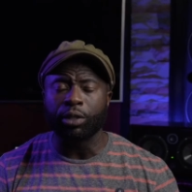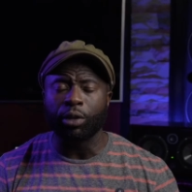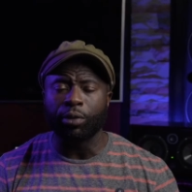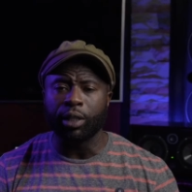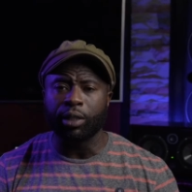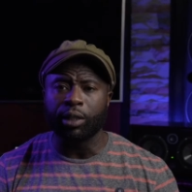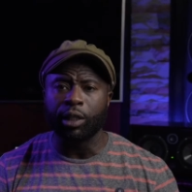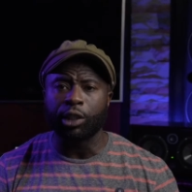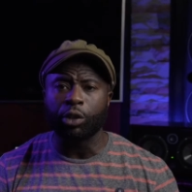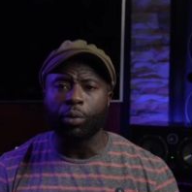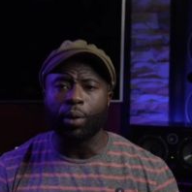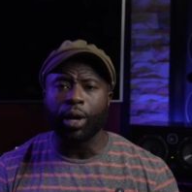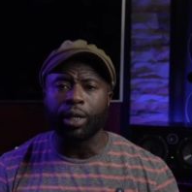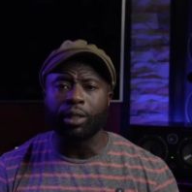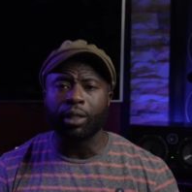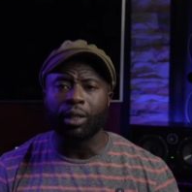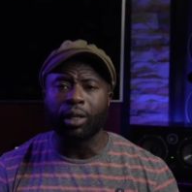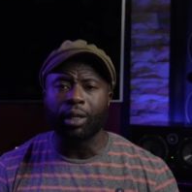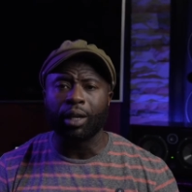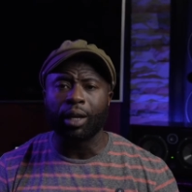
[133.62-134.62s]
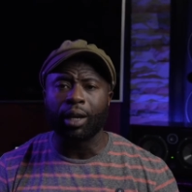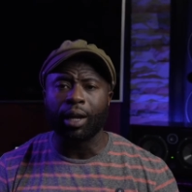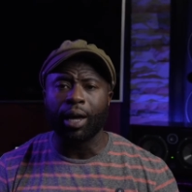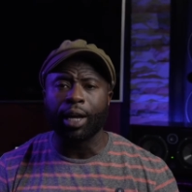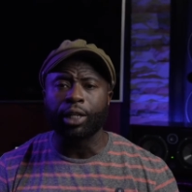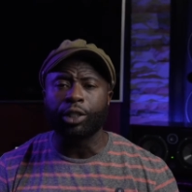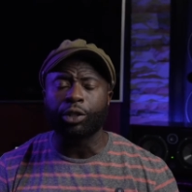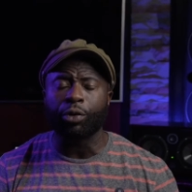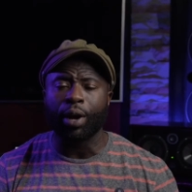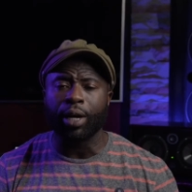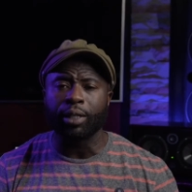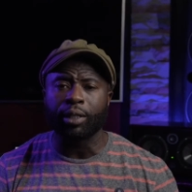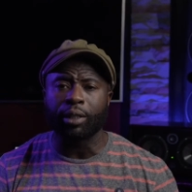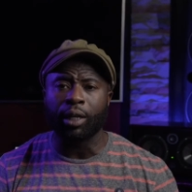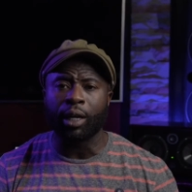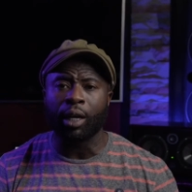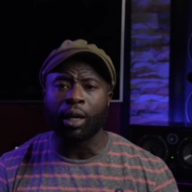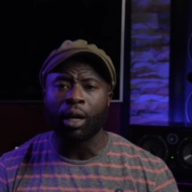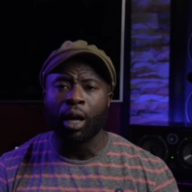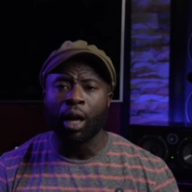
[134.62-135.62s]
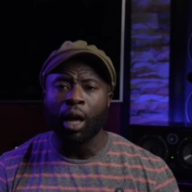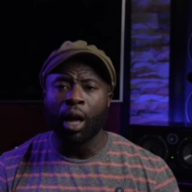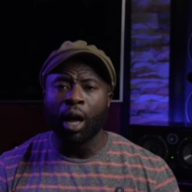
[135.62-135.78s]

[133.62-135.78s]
this situation could get interesting.